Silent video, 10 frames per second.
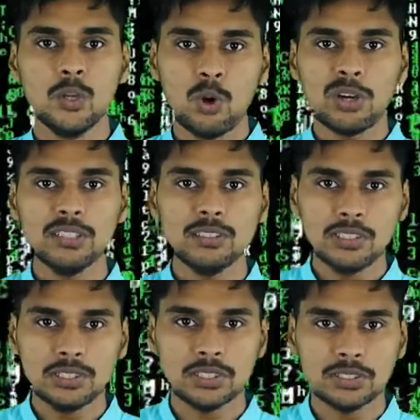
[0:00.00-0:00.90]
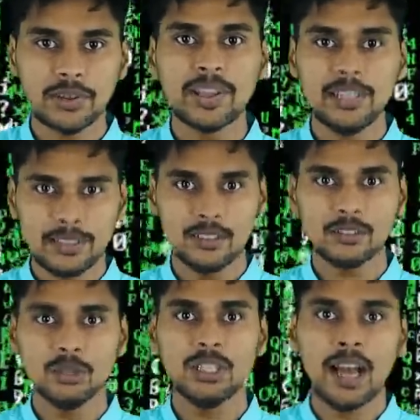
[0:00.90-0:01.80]
Now what is this trial and?
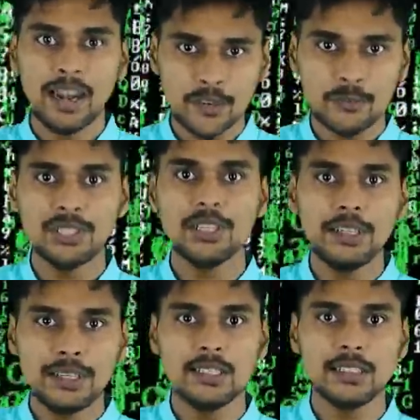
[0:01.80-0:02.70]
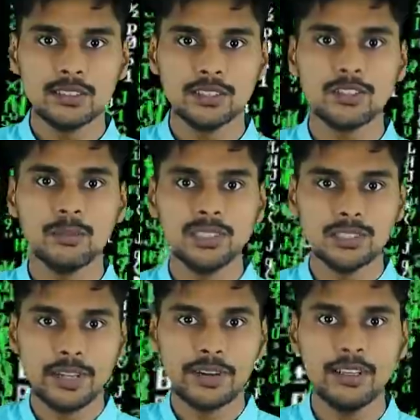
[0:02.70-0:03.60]
So the artificial intelligence system
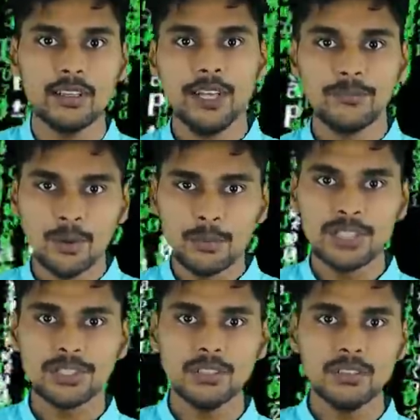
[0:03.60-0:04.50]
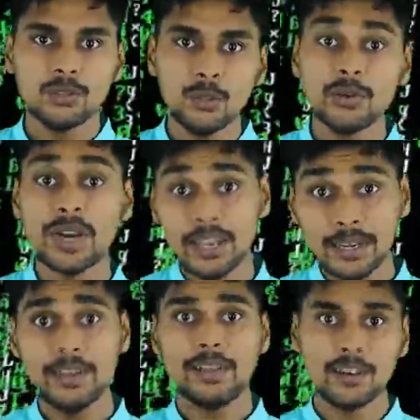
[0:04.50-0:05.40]
is learning information through trial
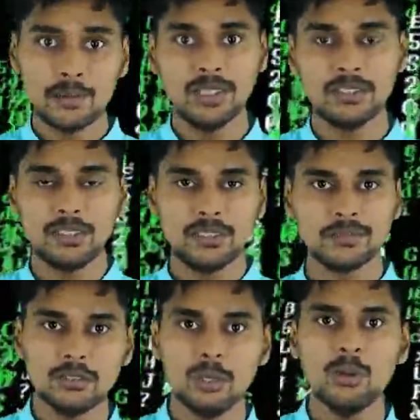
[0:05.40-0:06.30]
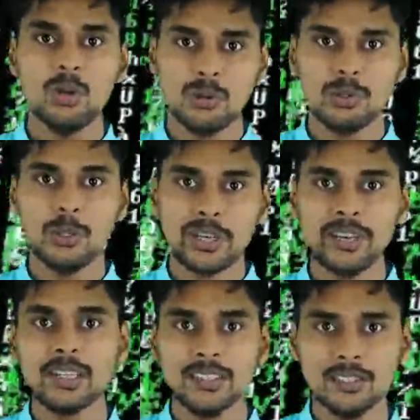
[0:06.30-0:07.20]
and error method. So you
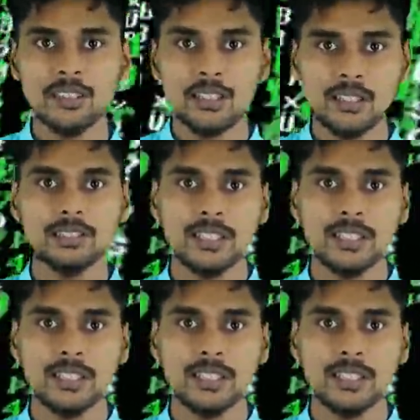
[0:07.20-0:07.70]
can consider this